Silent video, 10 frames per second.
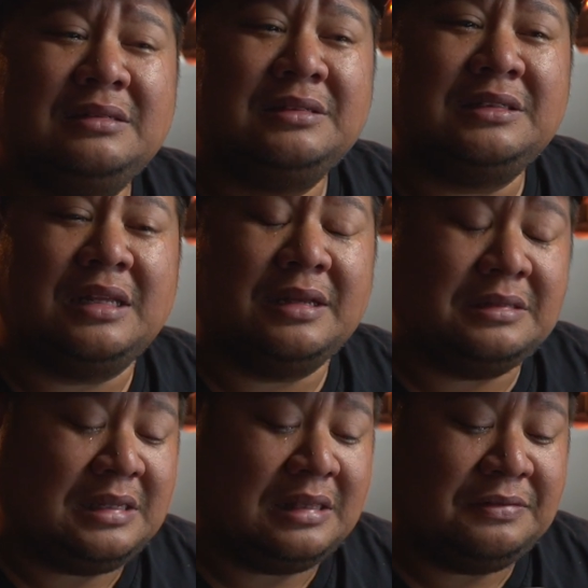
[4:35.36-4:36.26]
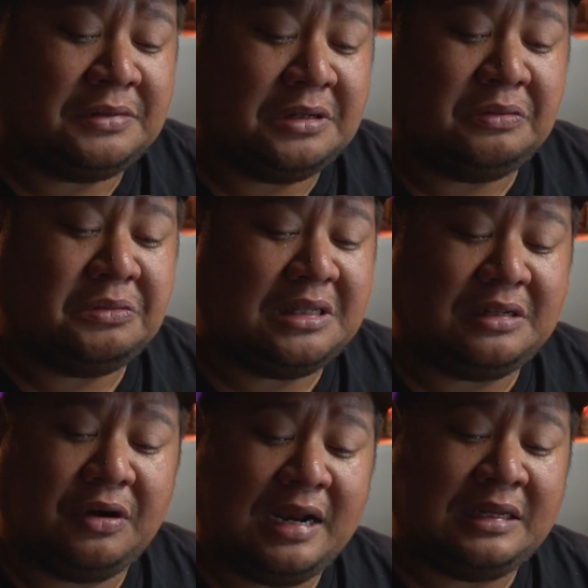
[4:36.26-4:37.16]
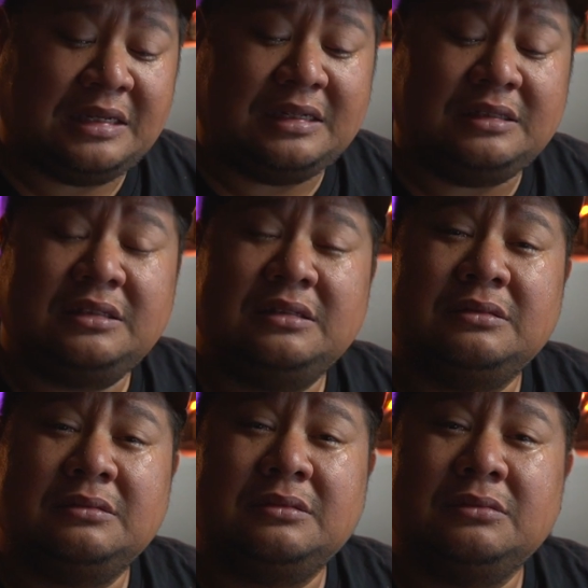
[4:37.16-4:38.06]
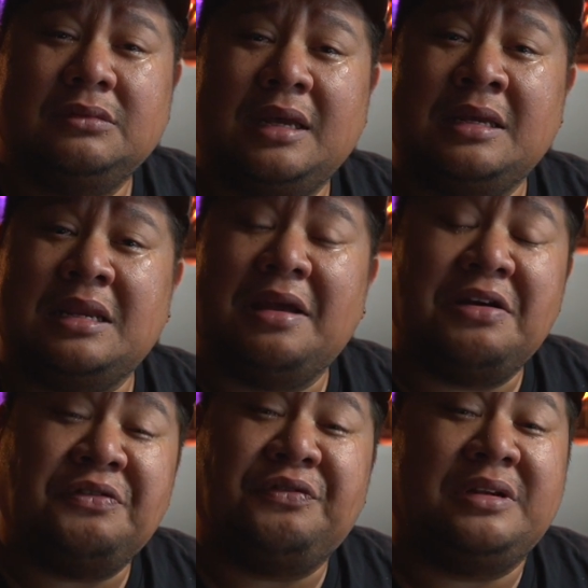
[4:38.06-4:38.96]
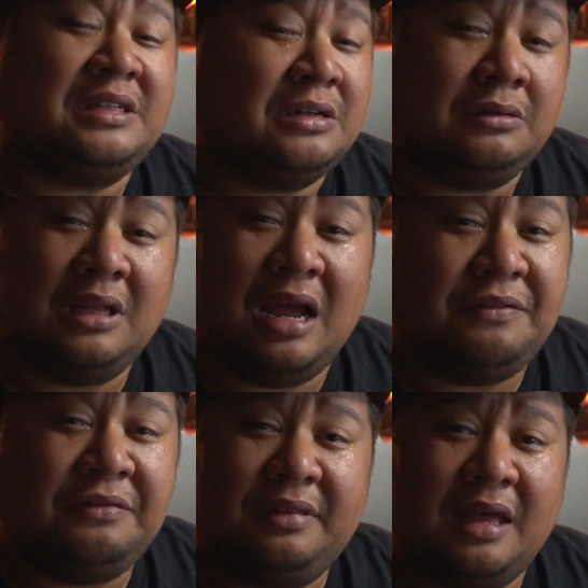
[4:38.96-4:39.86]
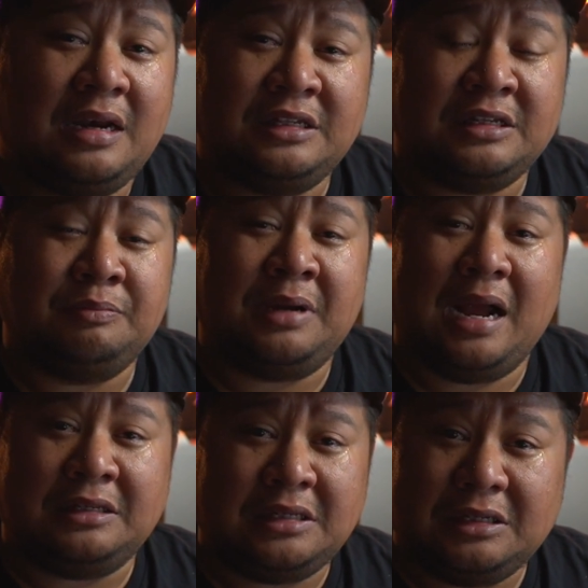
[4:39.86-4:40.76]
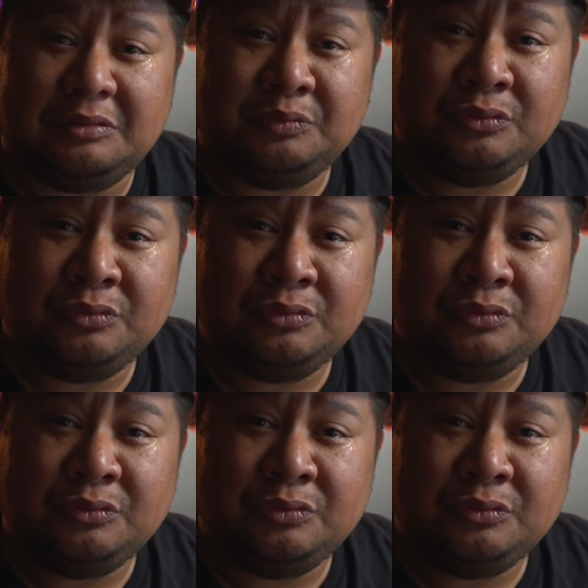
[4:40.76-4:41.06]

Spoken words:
His legacy lives on with his grandkids and every single life that he's impacted.